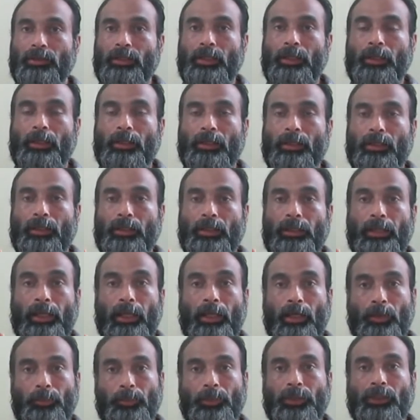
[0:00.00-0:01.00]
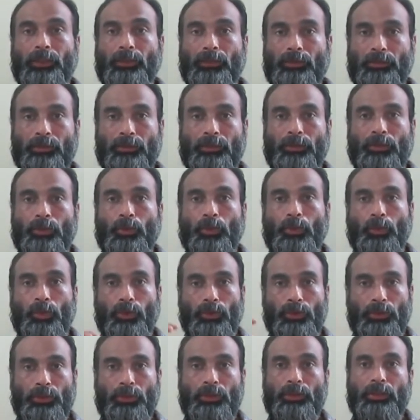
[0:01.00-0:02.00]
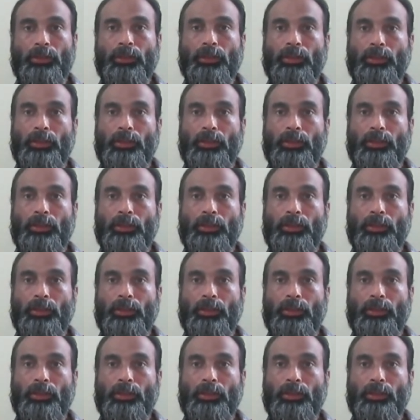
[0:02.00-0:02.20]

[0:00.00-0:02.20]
a element or